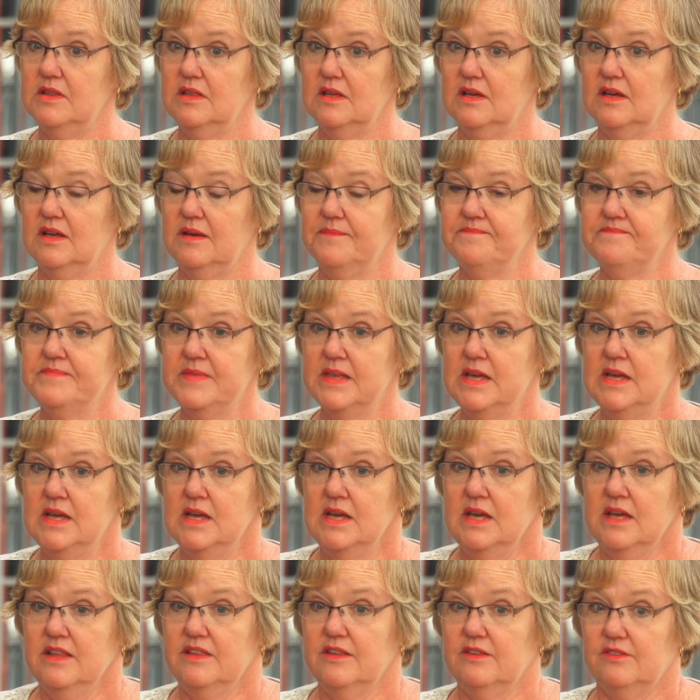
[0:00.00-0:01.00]
of the,
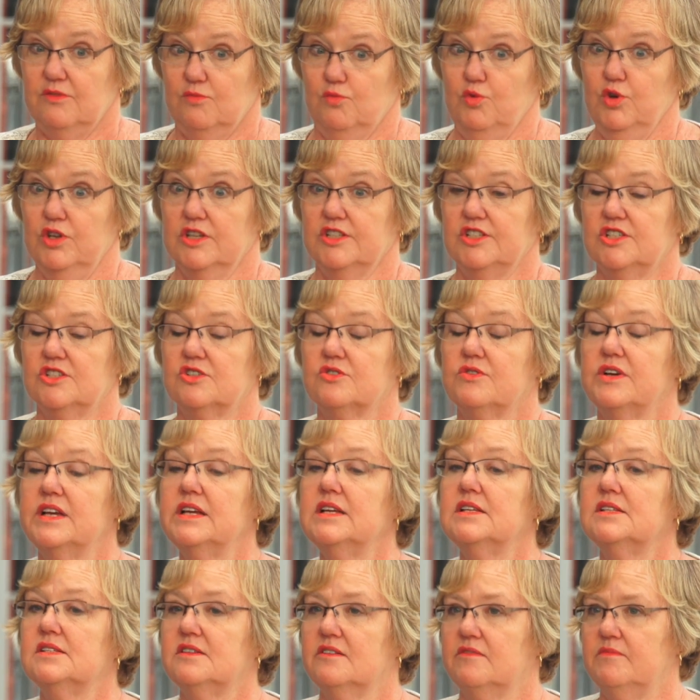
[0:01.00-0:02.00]
the real
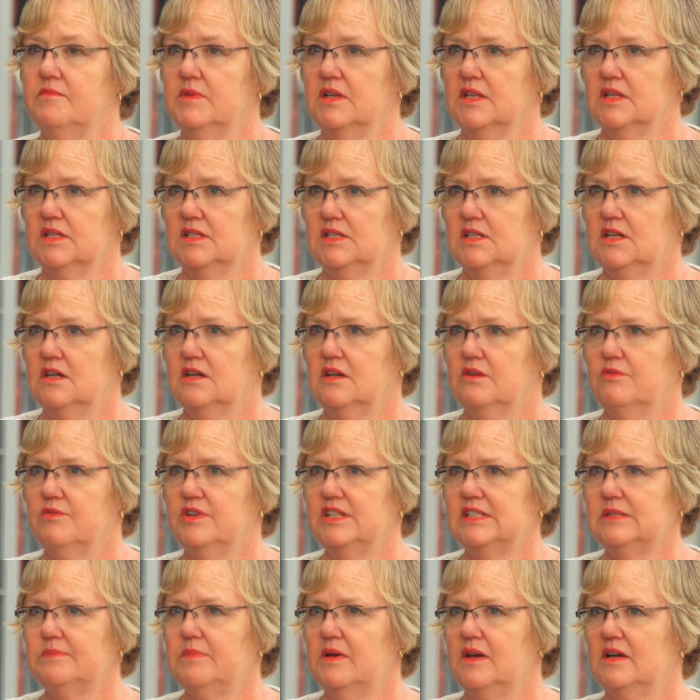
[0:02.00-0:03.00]
strengths of military
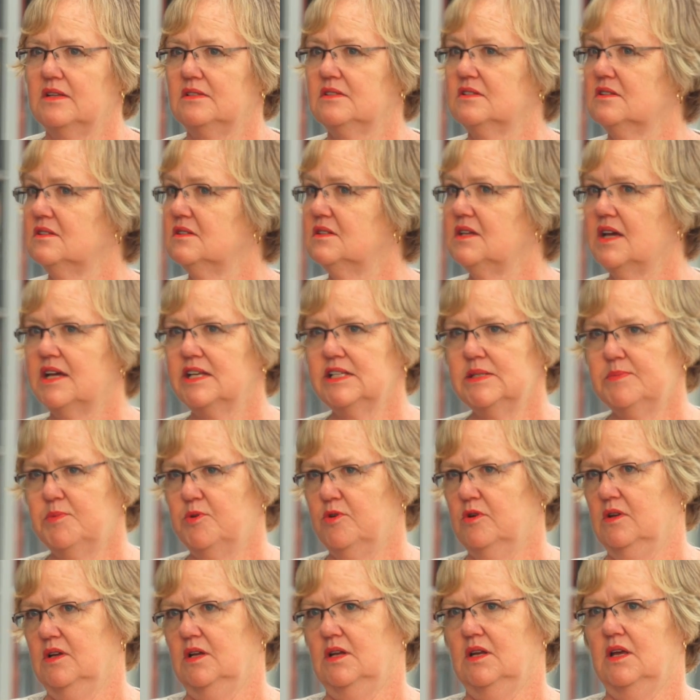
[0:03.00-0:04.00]
response are
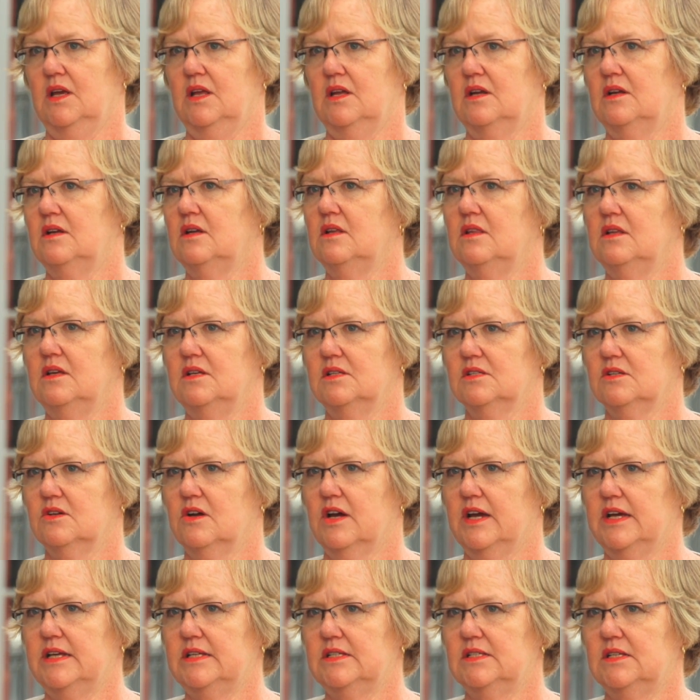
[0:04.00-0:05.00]
desperately needed in these
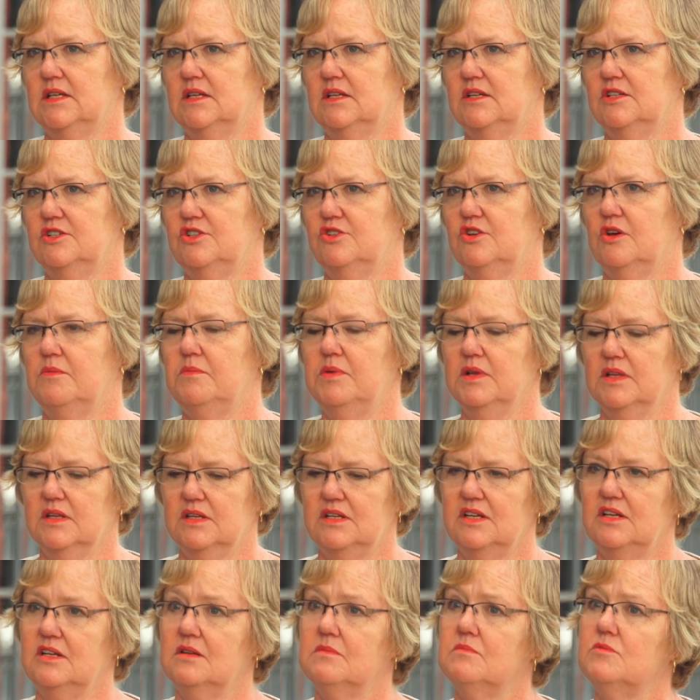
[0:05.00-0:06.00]
crises. You know,
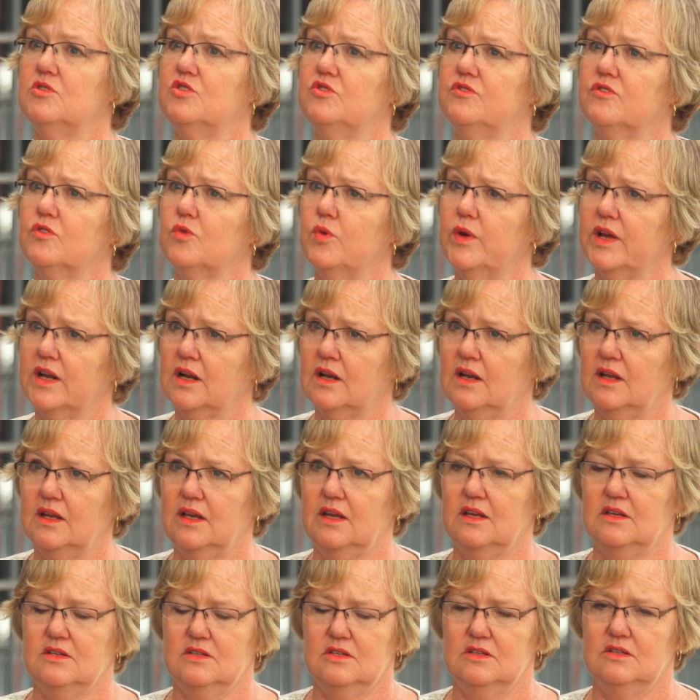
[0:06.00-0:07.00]
ability to move
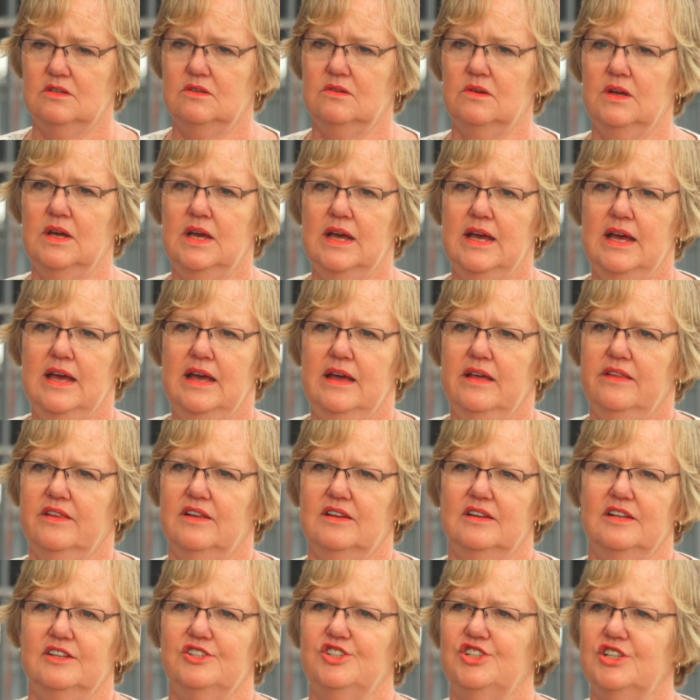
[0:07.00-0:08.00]
quickly, to the
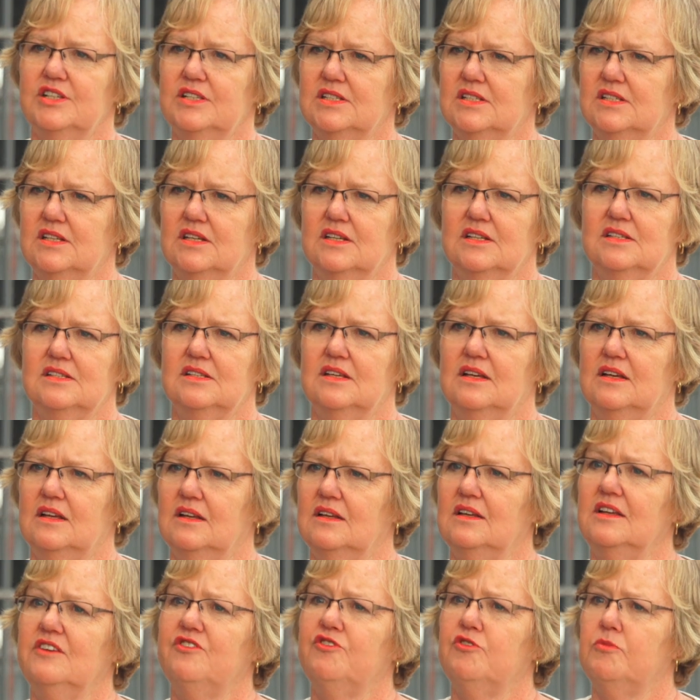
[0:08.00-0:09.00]
logistics, the
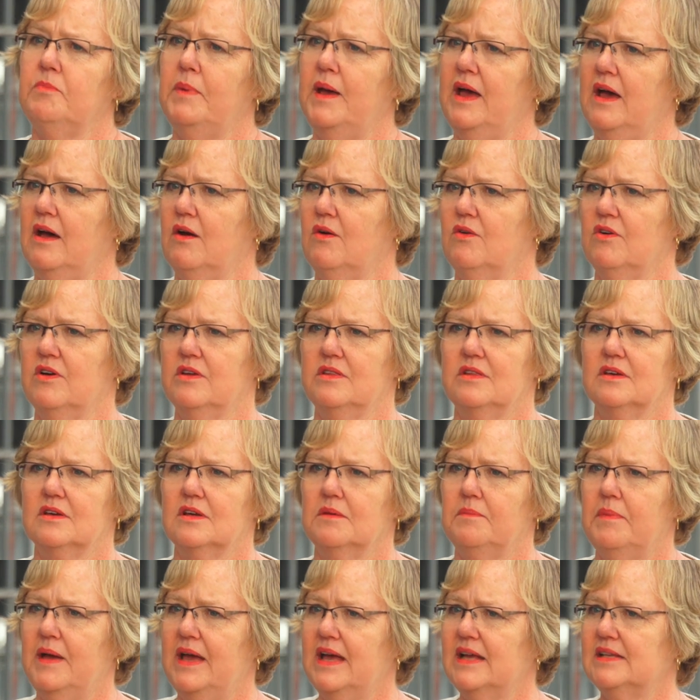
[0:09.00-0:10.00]
lift power, the
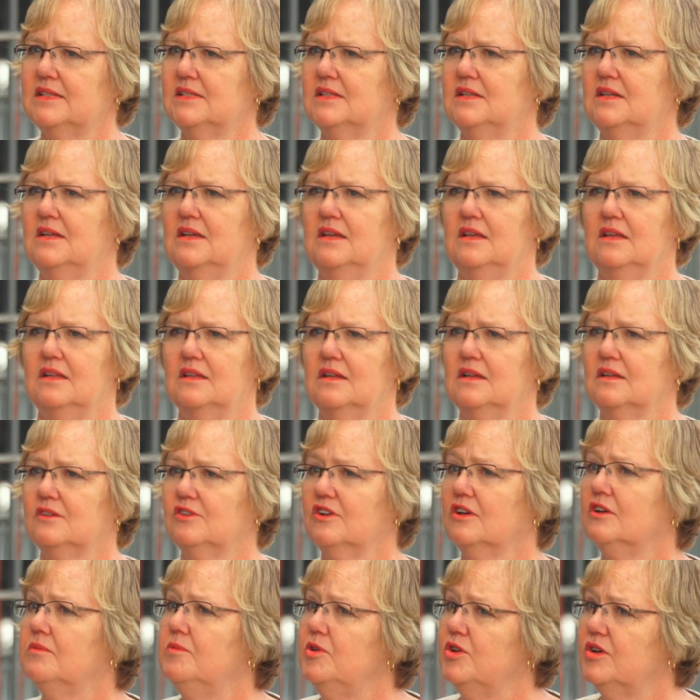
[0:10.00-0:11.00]
capacity, the
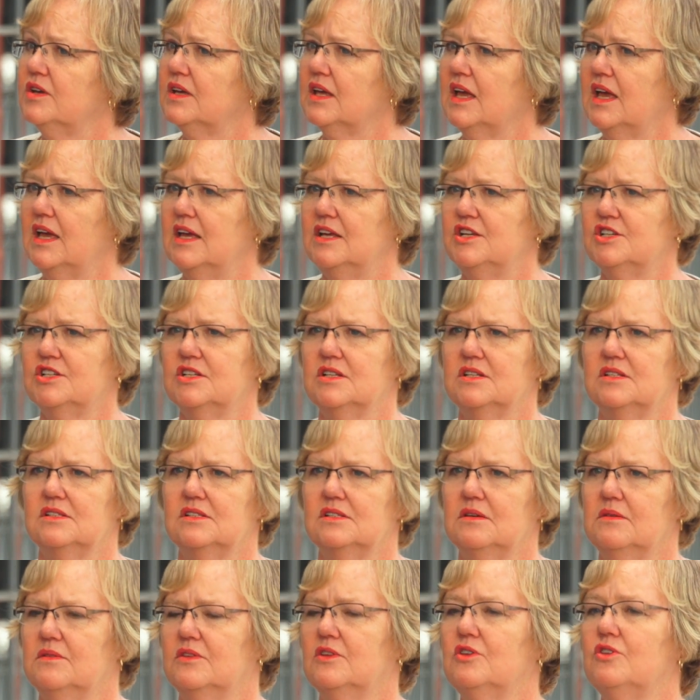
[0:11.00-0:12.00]

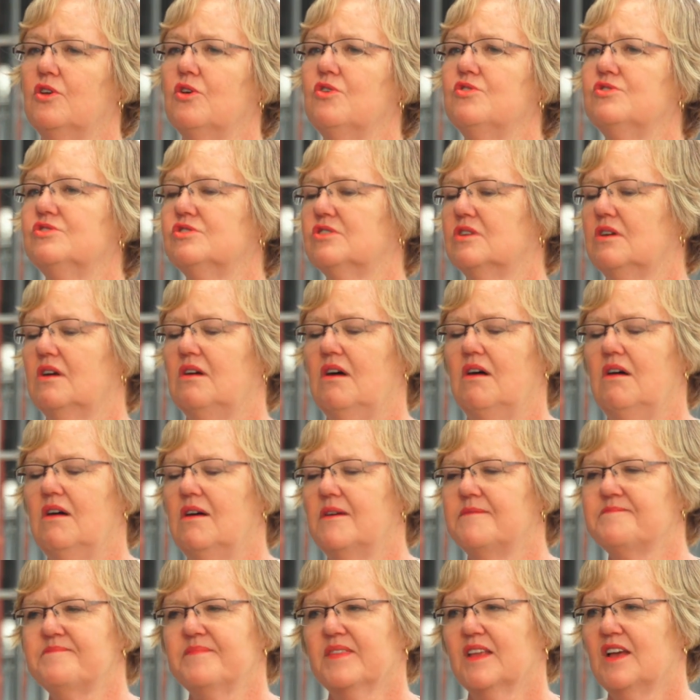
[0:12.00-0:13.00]
communications, and those are
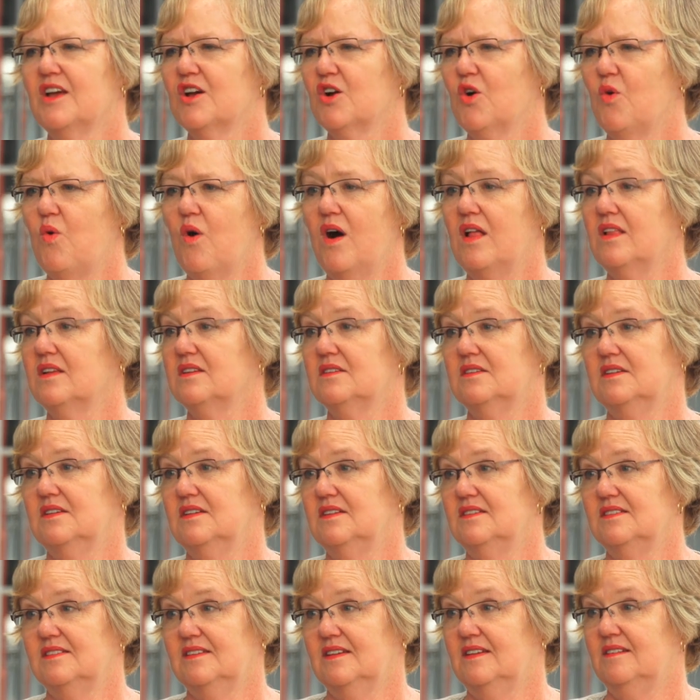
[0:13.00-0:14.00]
all
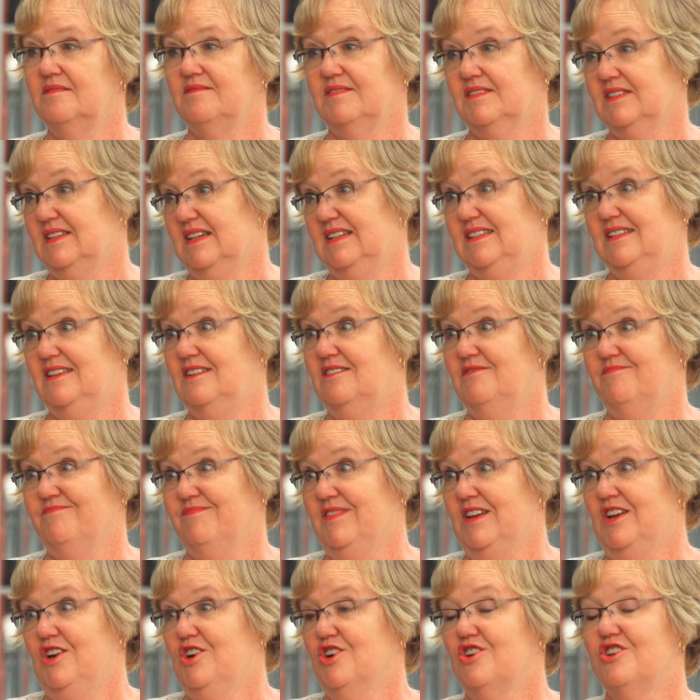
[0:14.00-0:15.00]
qualities that, as I said, are
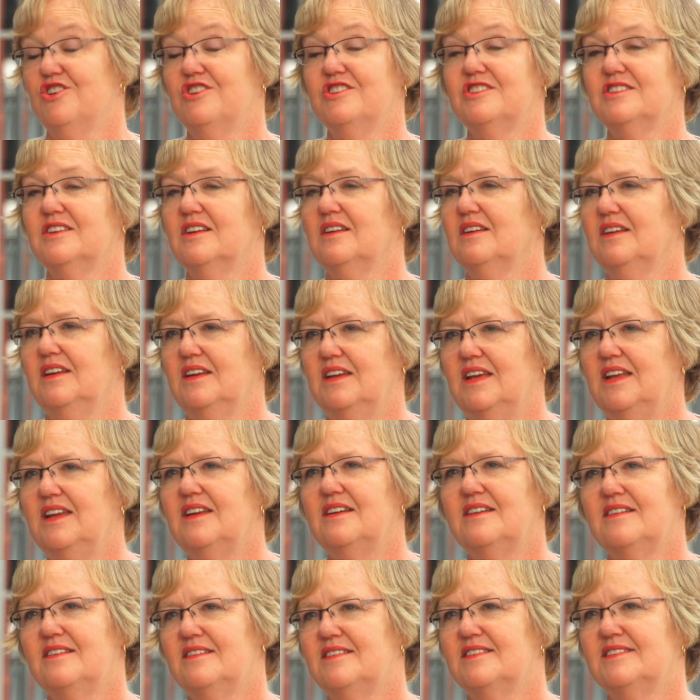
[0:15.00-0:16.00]
urgently
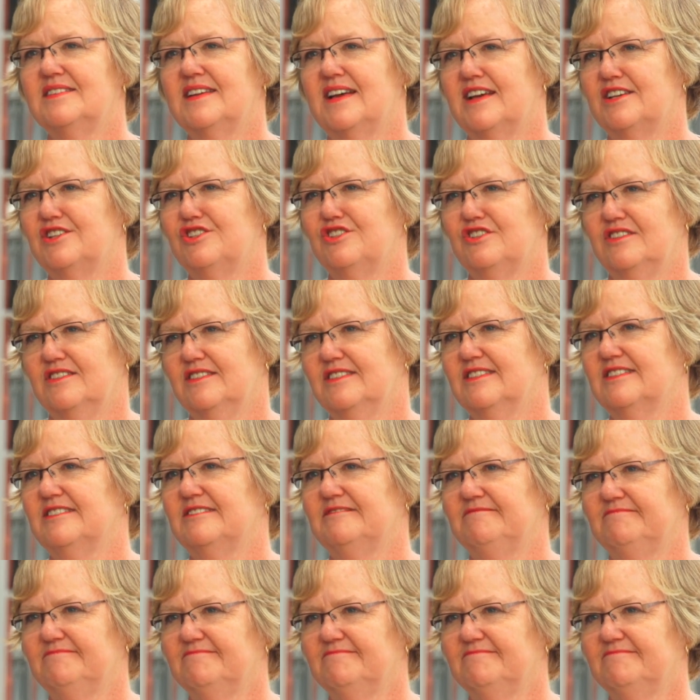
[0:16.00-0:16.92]
needed in disasters.